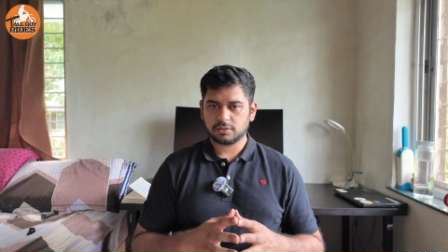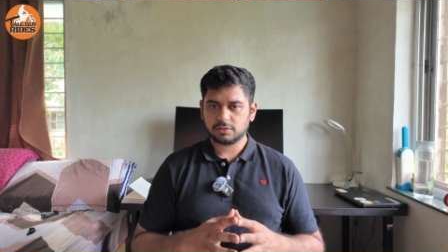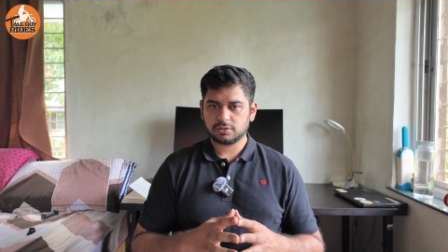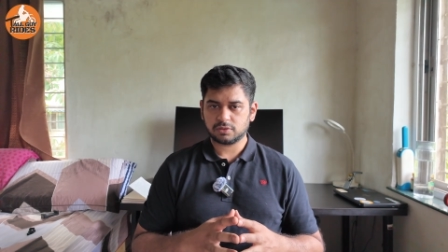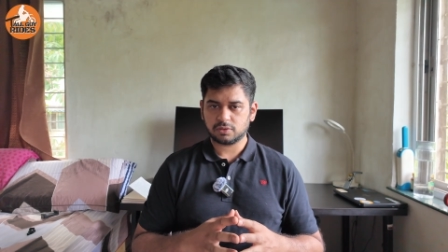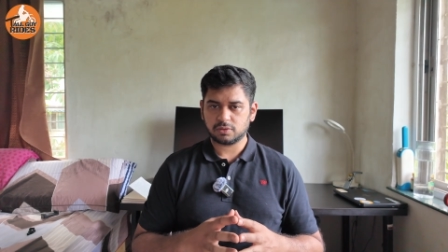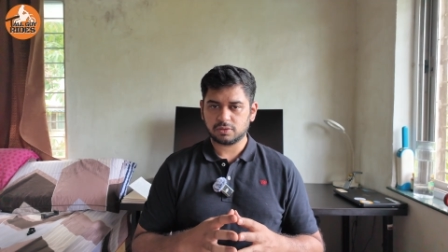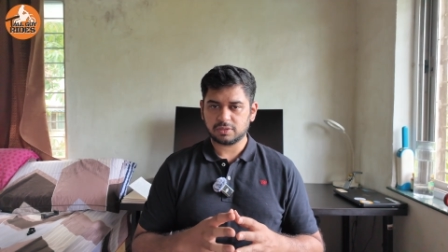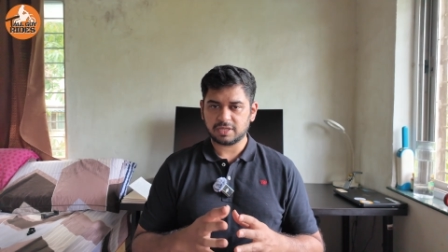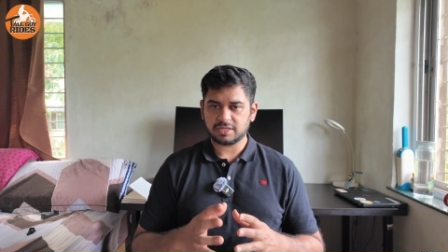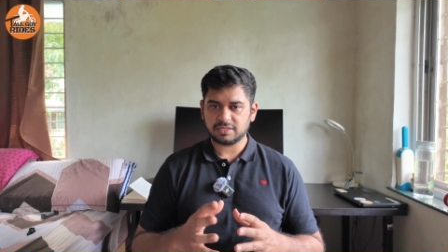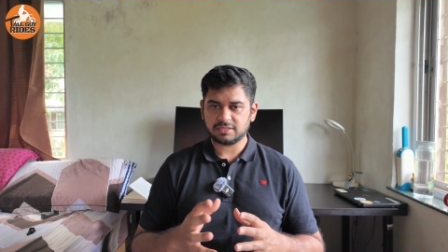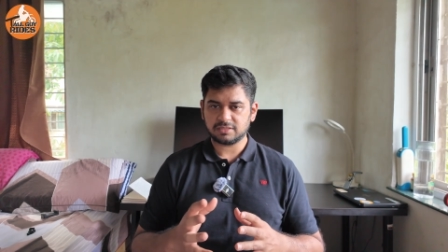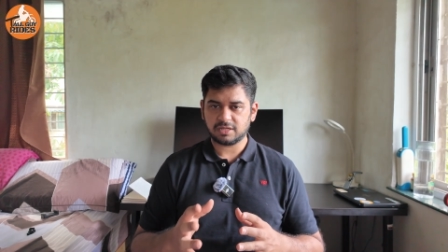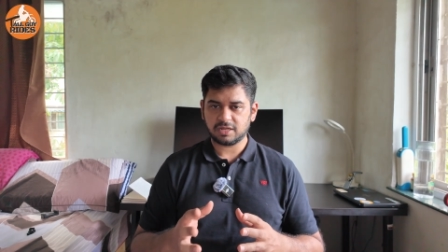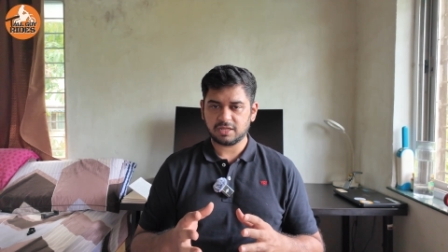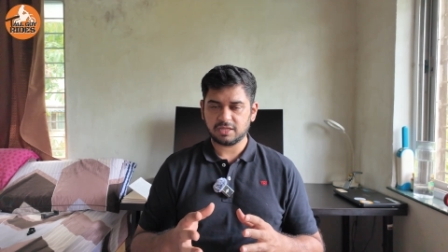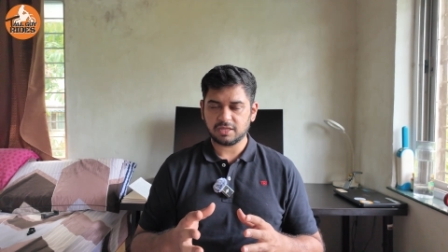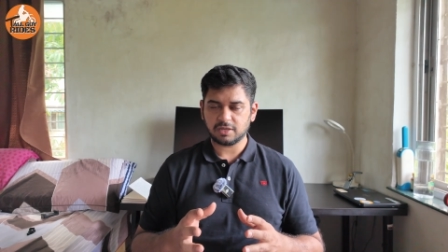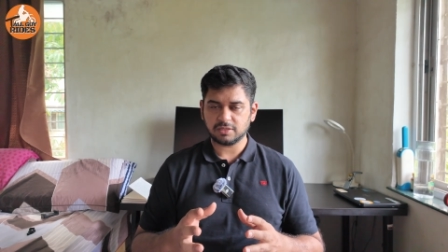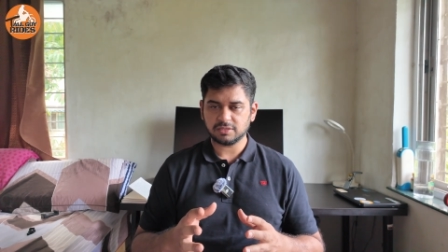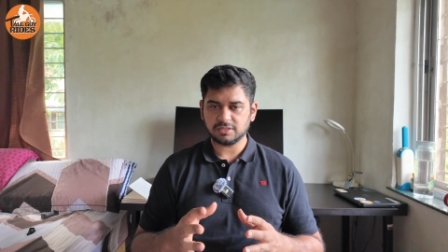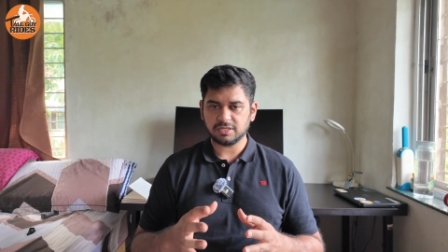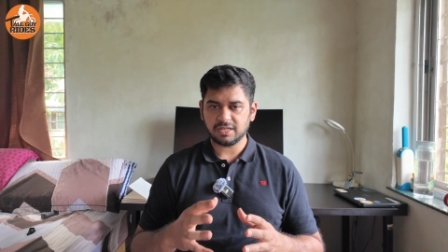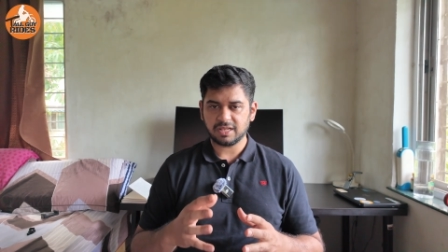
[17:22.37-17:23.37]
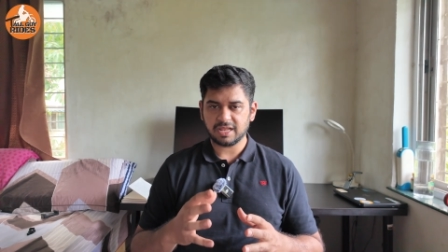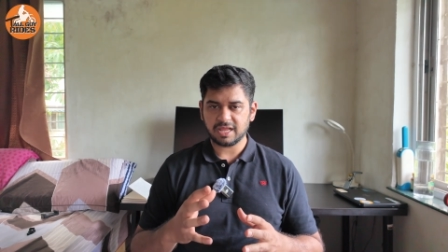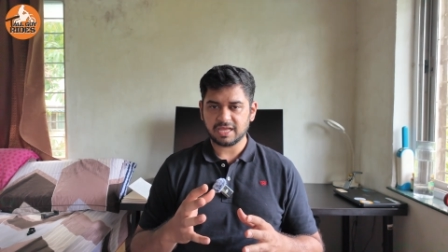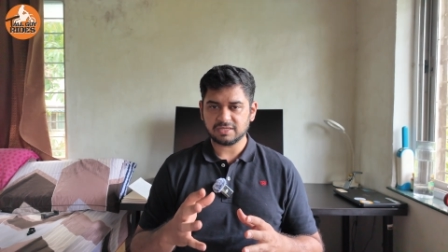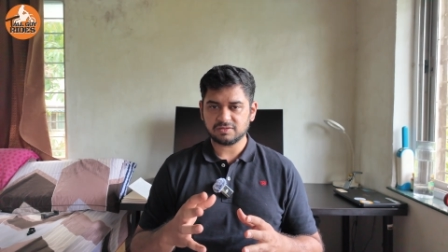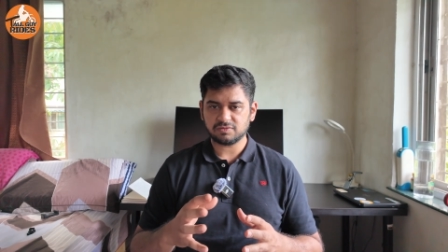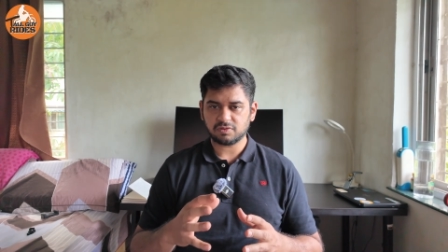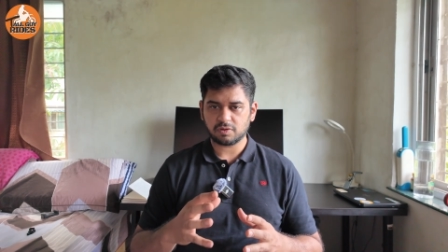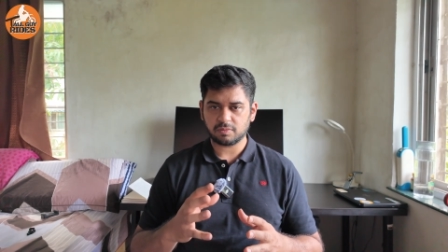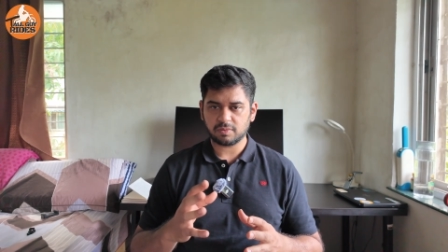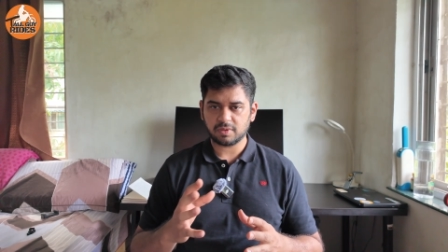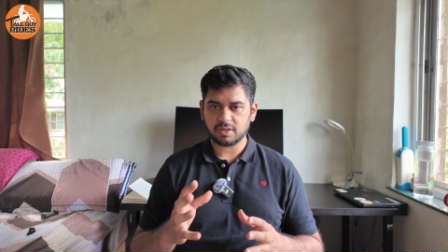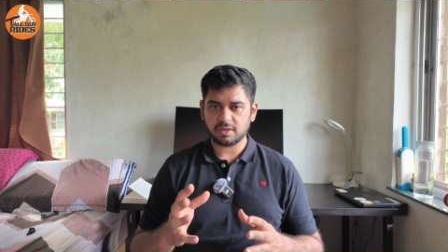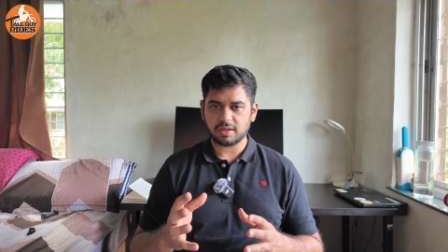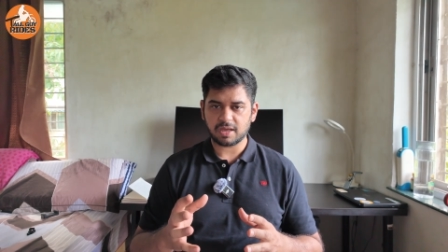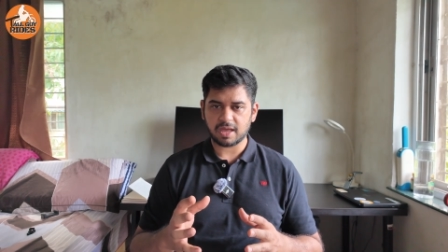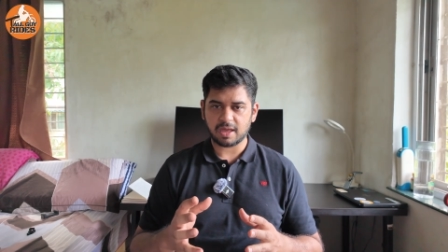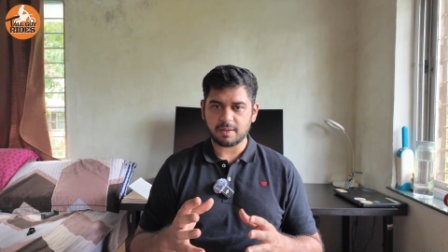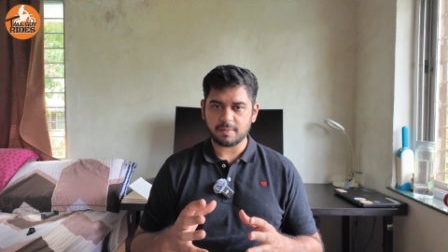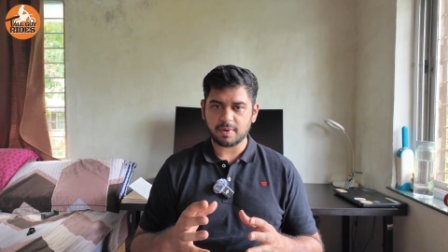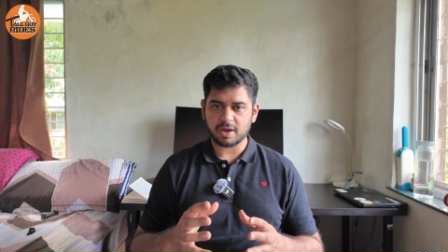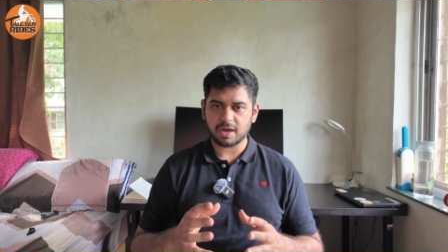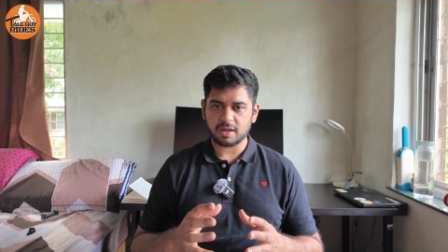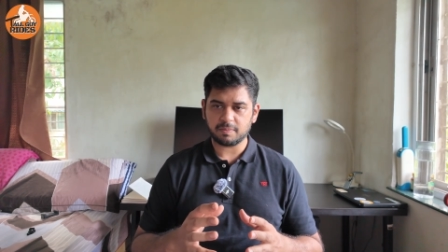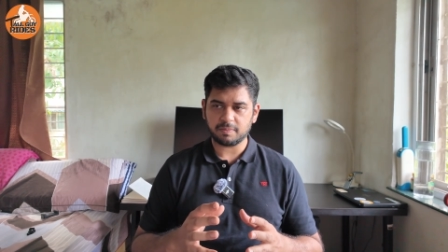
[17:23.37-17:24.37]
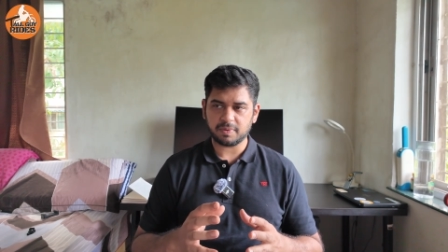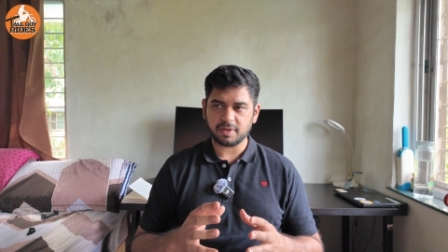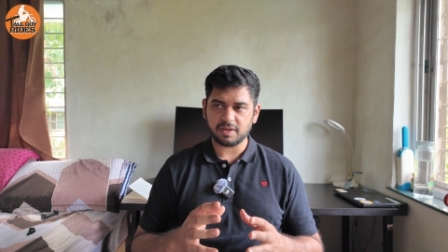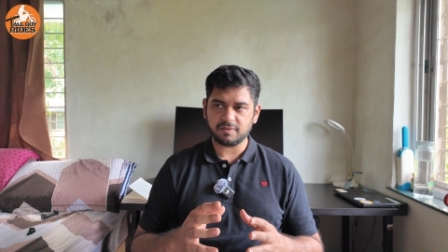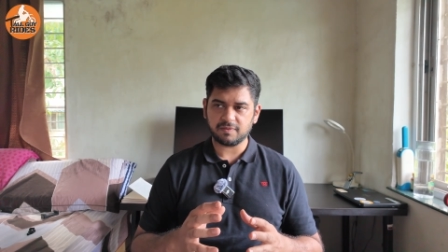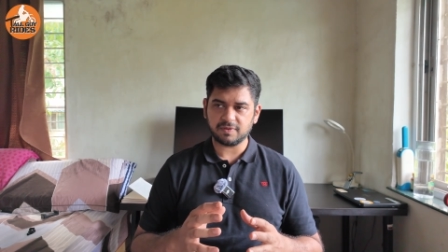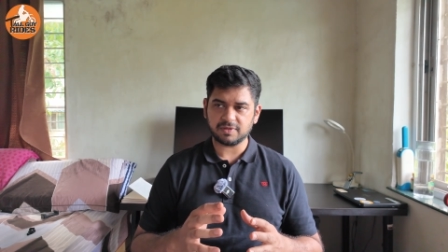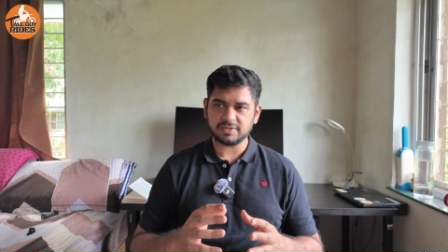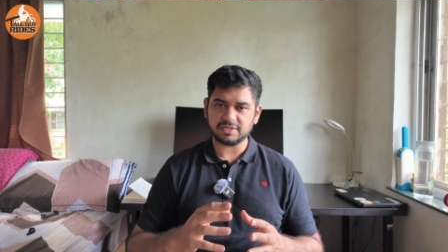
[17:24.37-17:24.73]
So that's 3,000 less from the MRP,